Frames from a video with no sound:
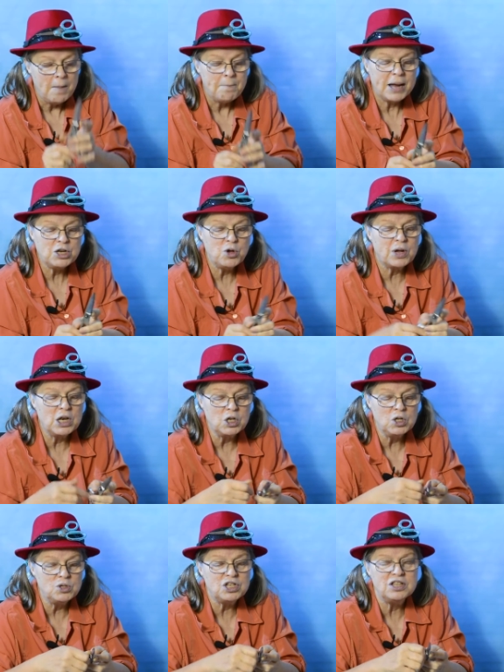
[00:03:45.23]
but you can
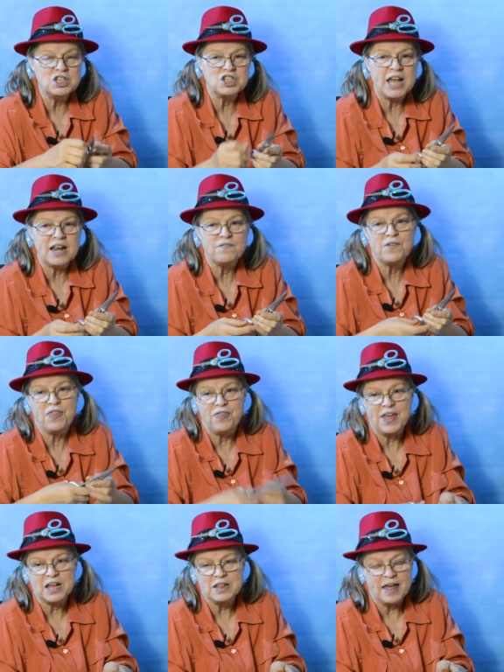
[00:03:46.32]
loosen the set for
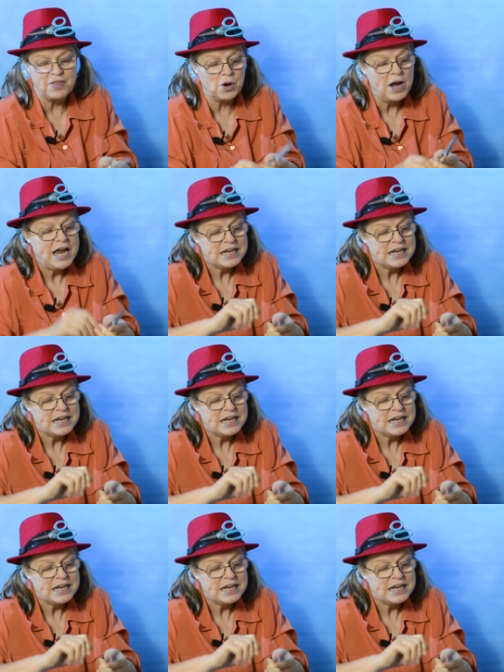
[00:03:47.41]
thick leather,